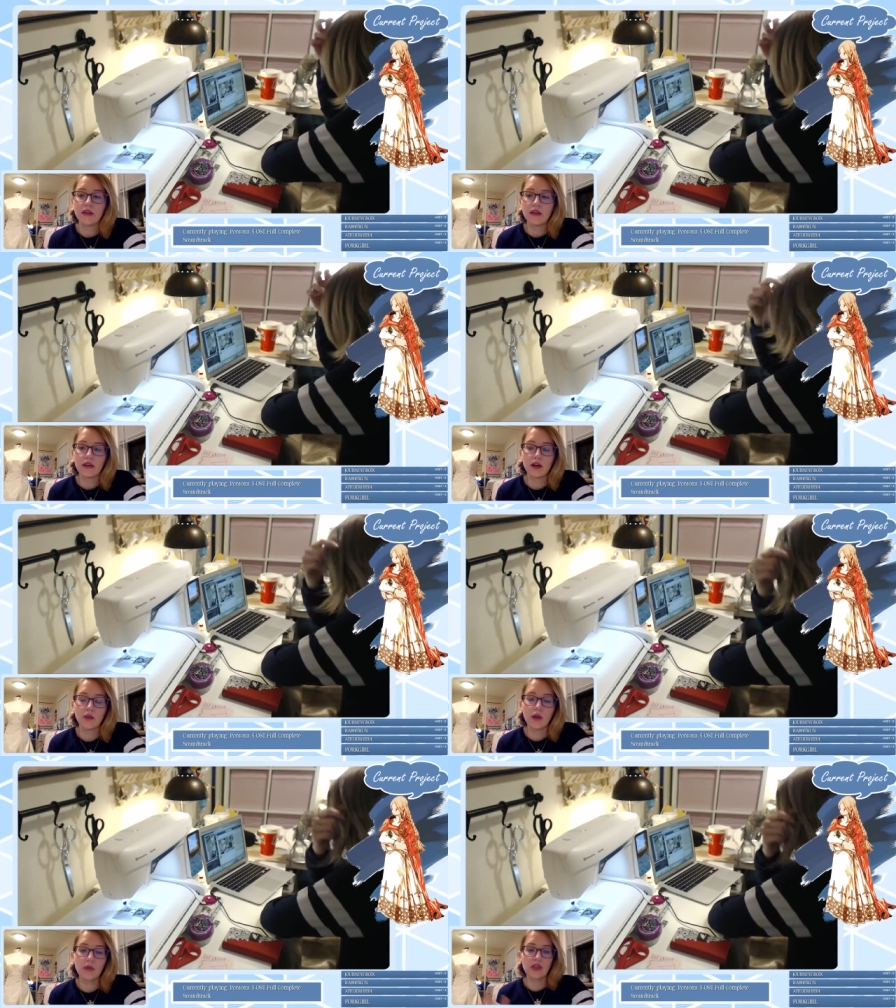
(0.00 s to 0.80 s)
I'll
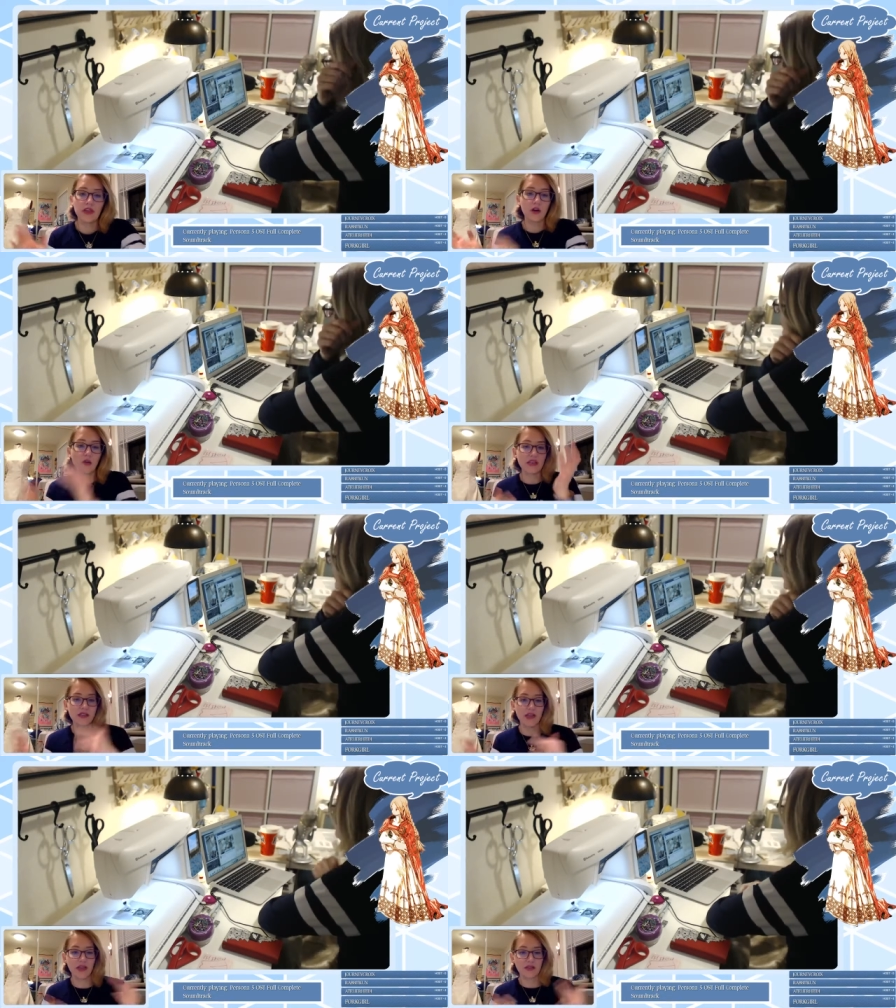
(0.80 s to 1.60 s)
probably get all my
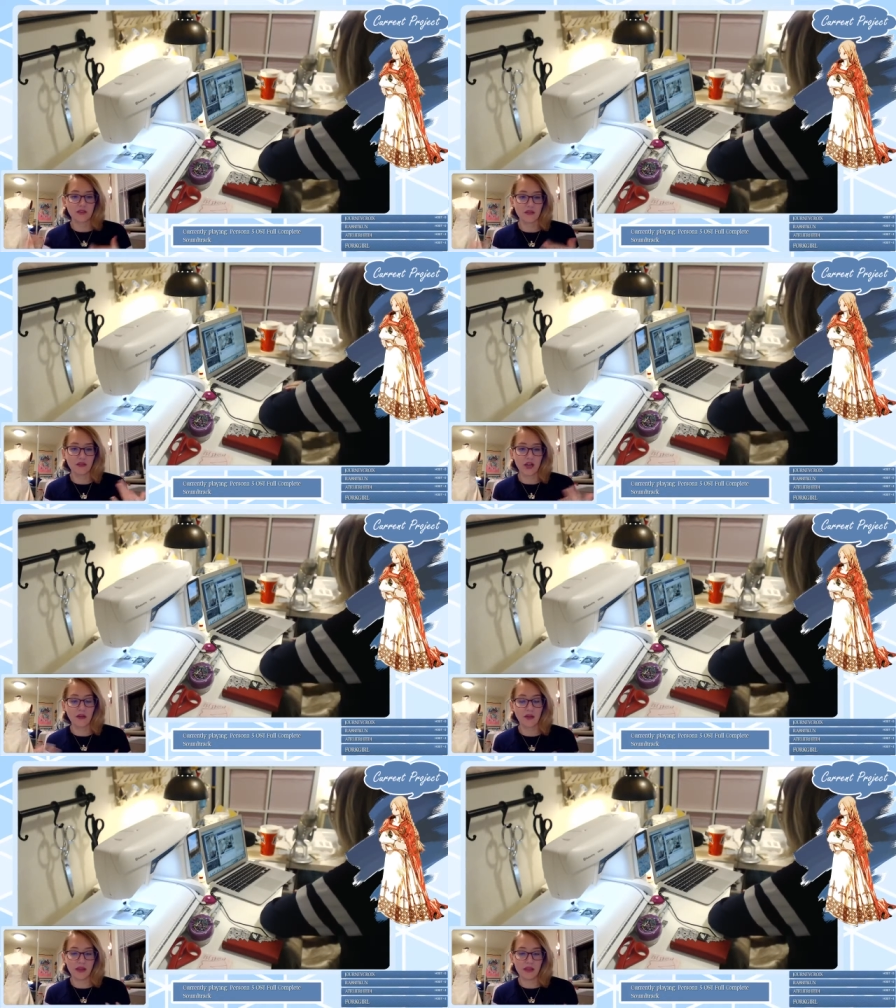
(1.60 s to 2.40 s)
settings done
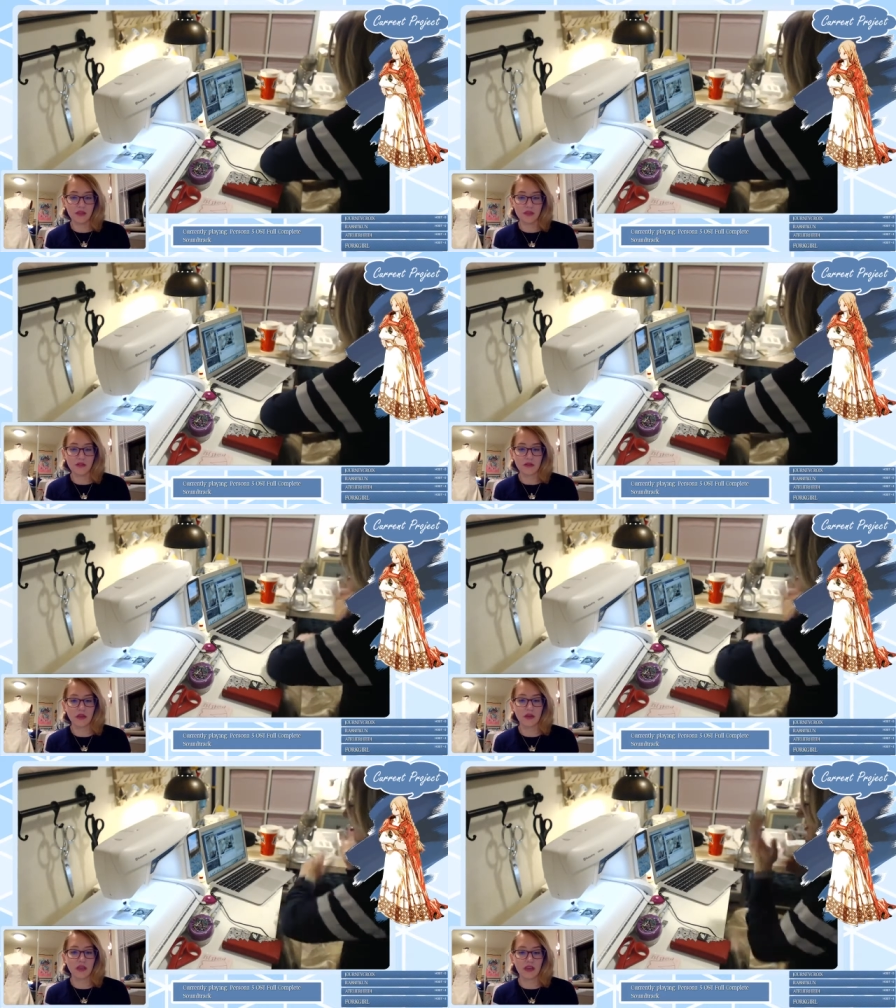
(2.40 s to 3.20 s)
by then, so
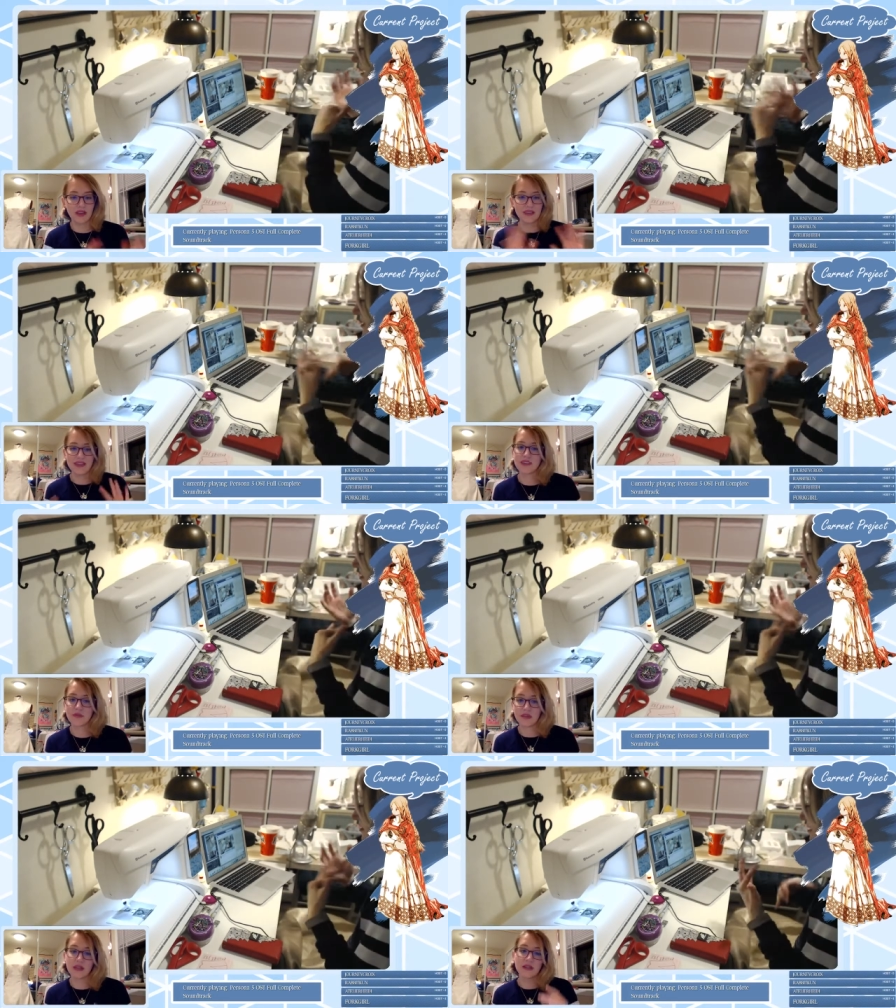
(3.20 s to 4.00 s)
then we can kind of test
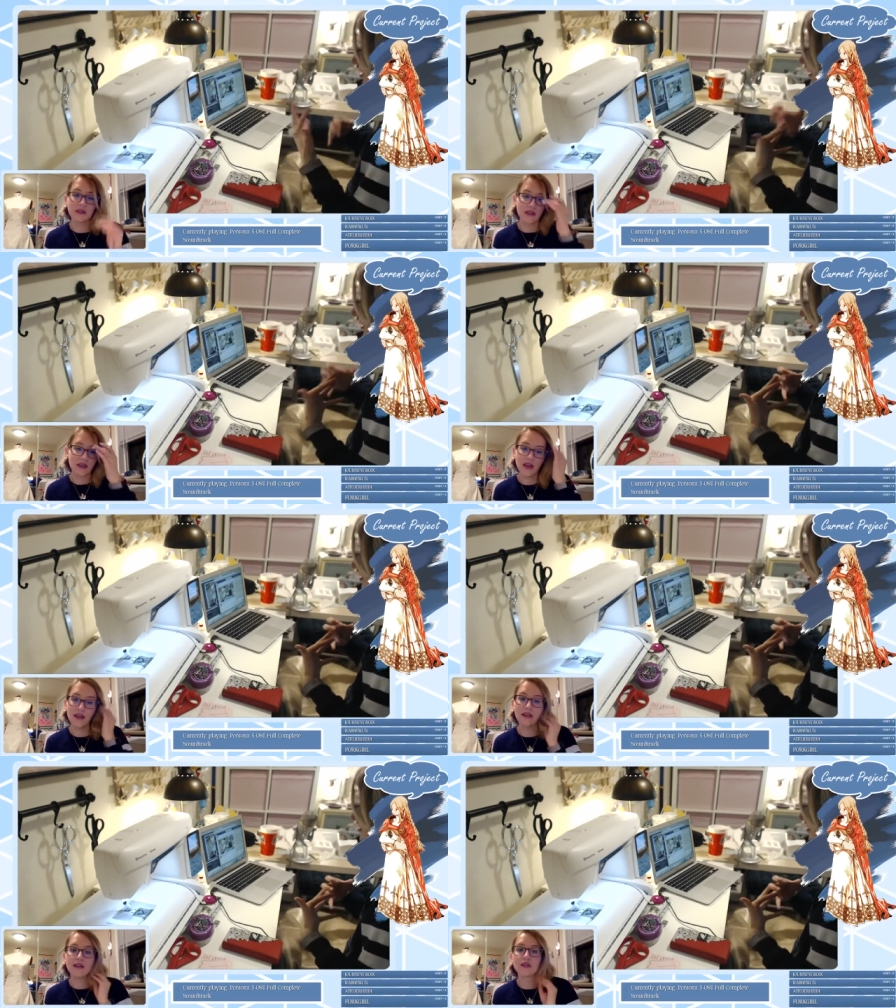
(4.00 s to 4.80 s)
everything on
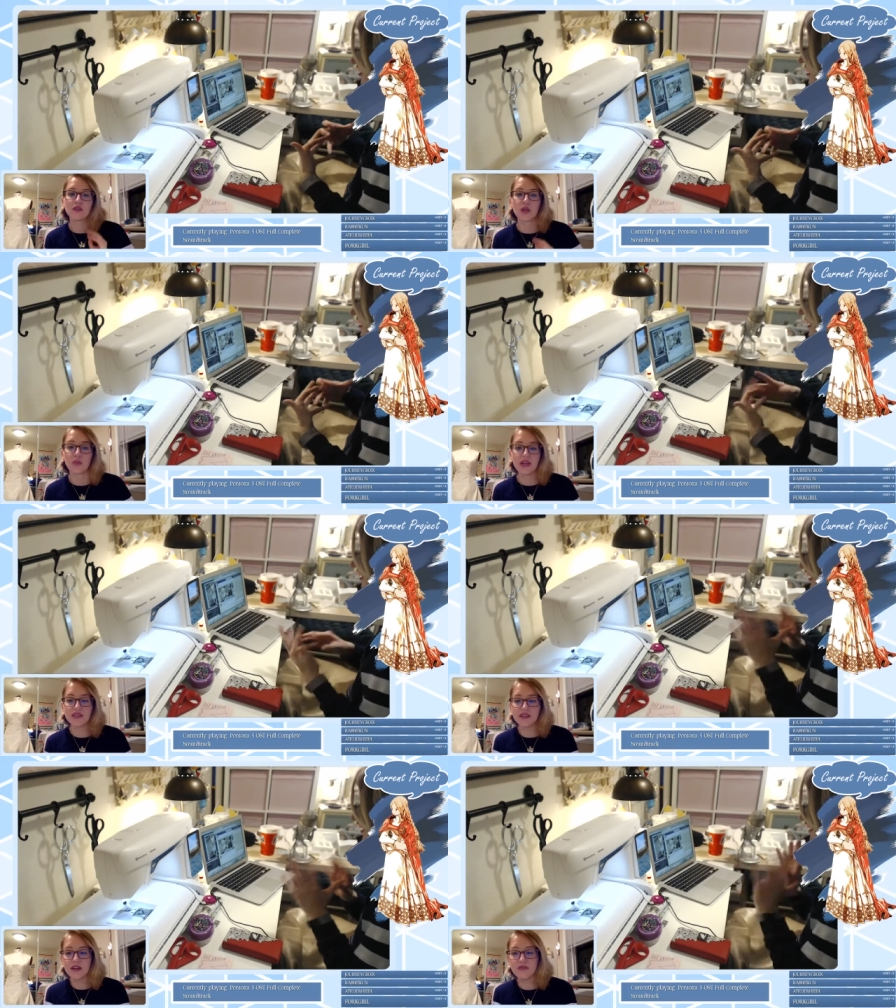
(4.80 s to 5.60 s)
Sunday and try to break
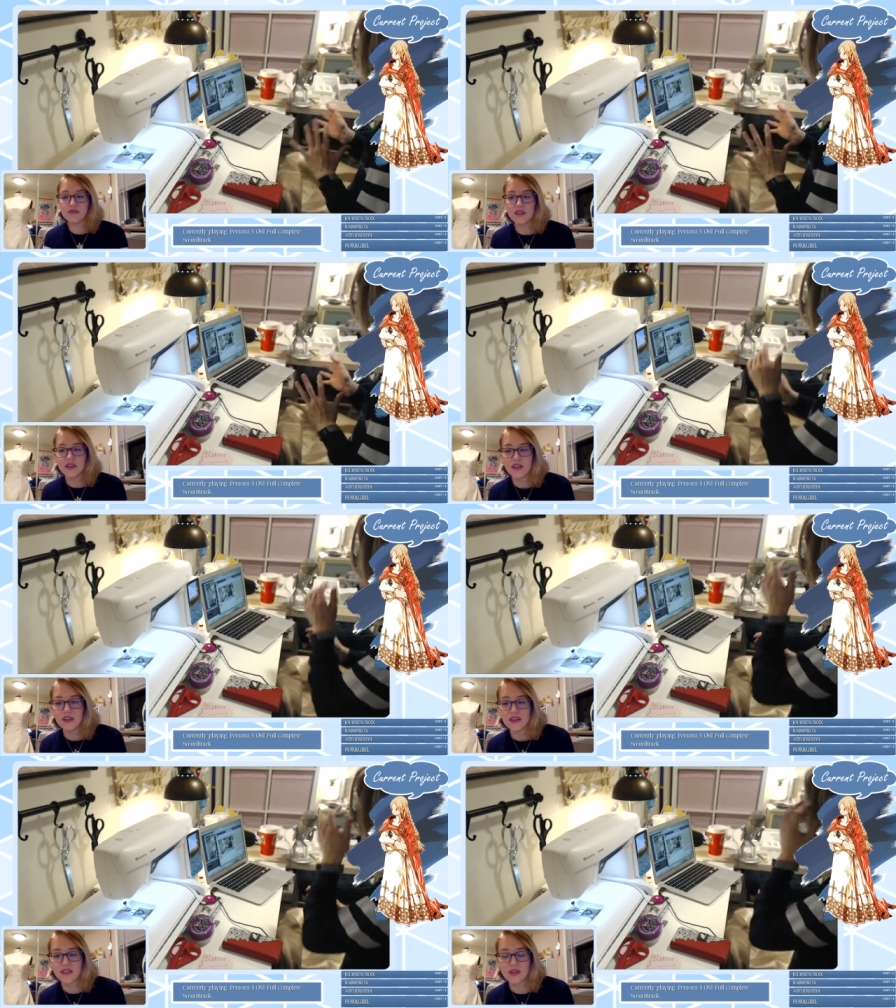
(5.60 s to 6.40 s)
stuff.
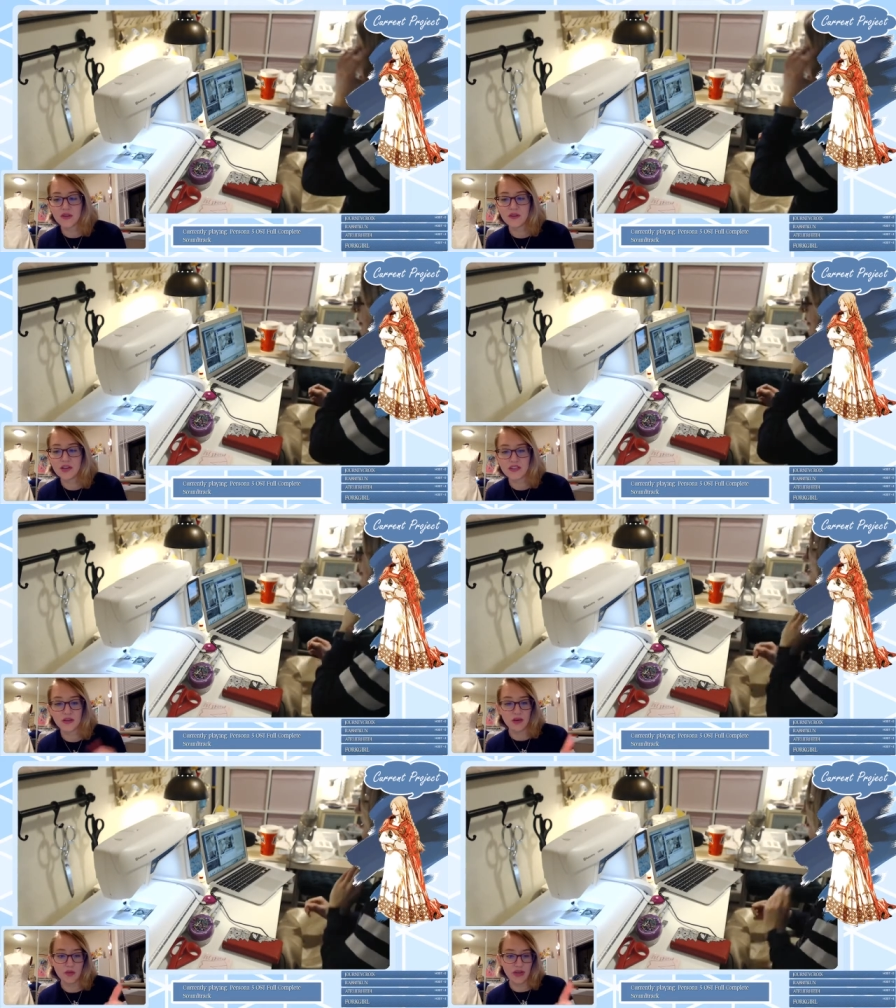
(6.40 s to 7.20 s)
Because I know you guys are
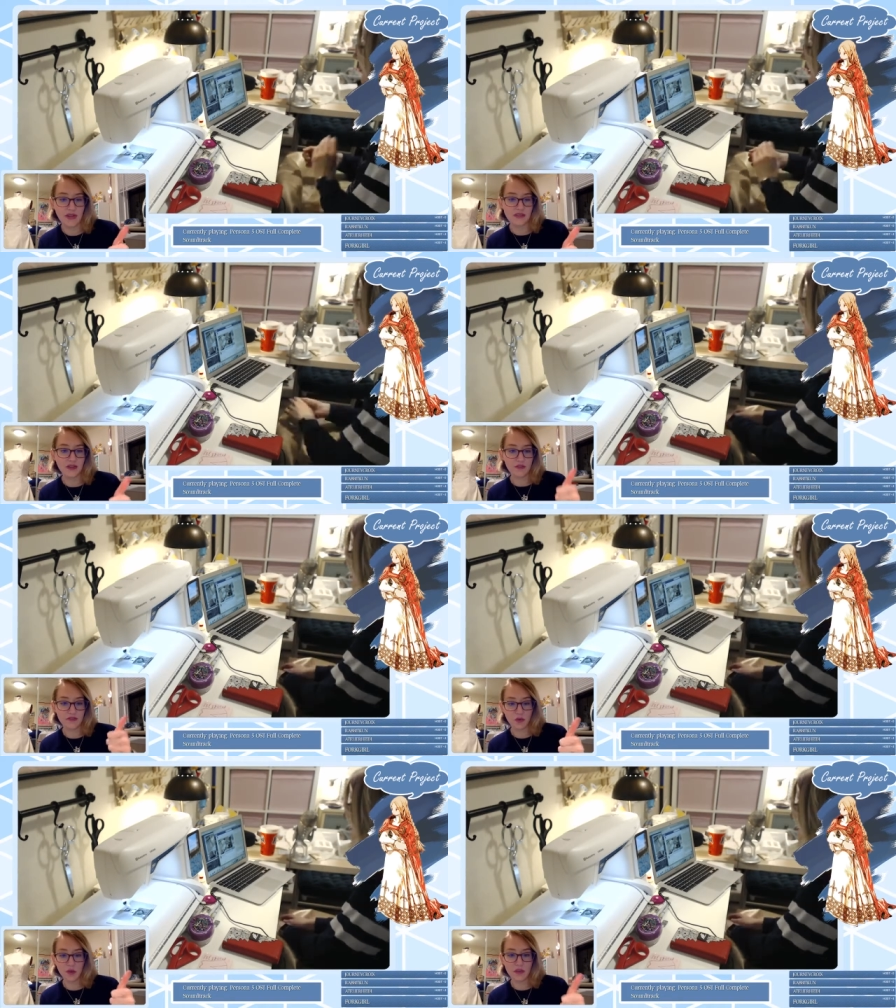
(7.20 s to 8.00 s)
great at breaking stuff
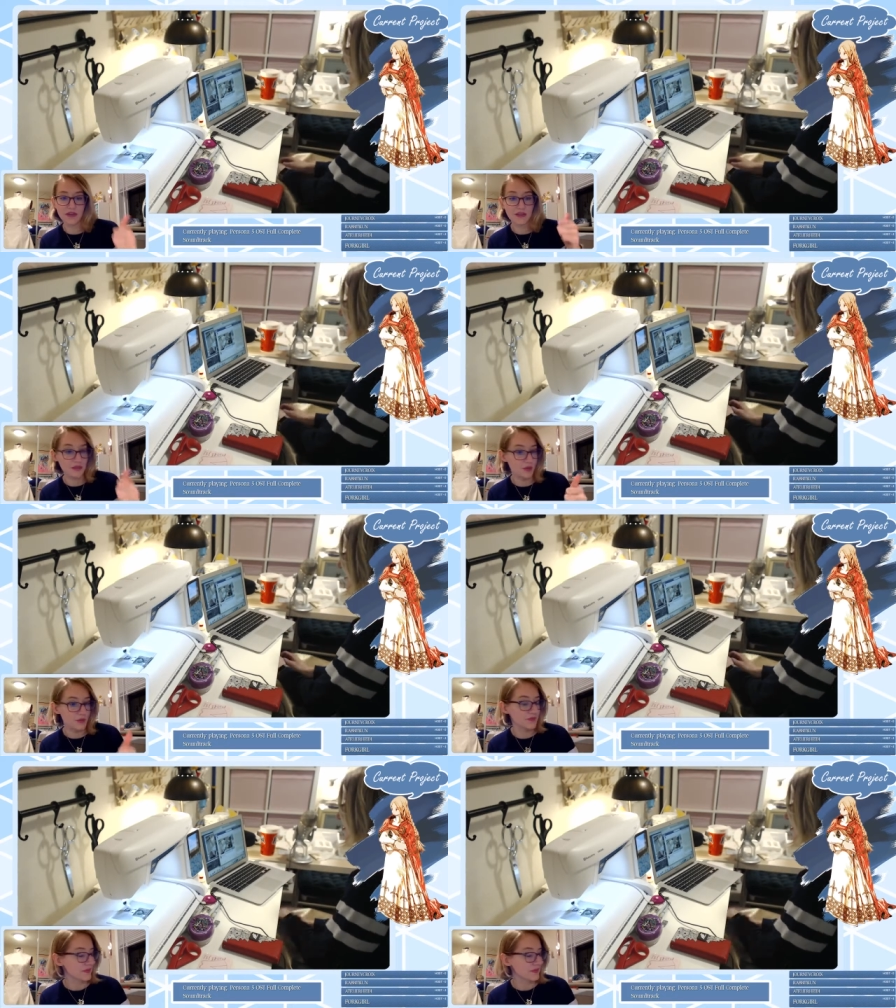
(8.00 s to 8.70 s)
for me, so.